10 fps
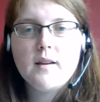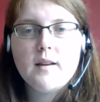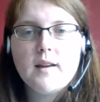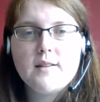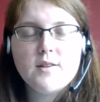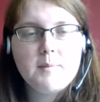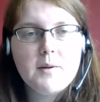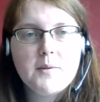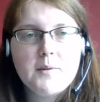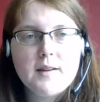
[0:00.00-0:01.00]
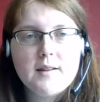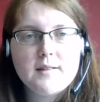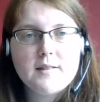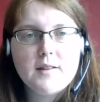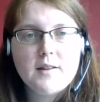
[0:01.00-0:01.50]
It took me all year
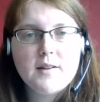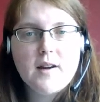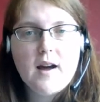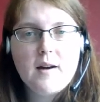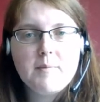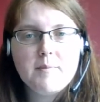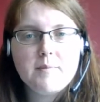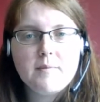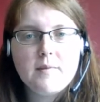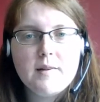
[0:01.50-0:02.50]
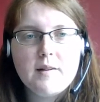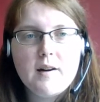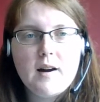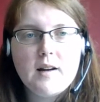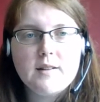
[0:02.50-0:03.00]
to do.
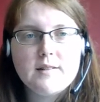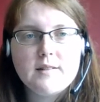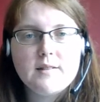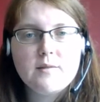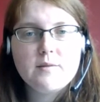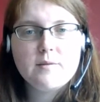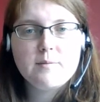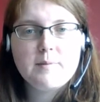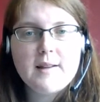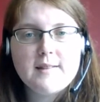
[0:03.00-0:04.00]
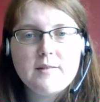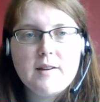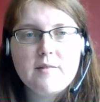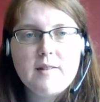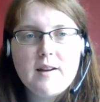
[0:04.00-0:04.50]
I
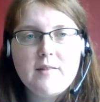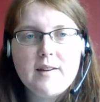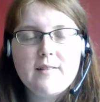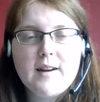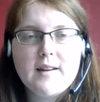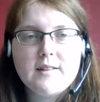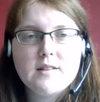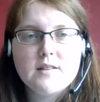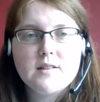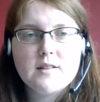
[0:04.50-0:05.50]
basically rearranged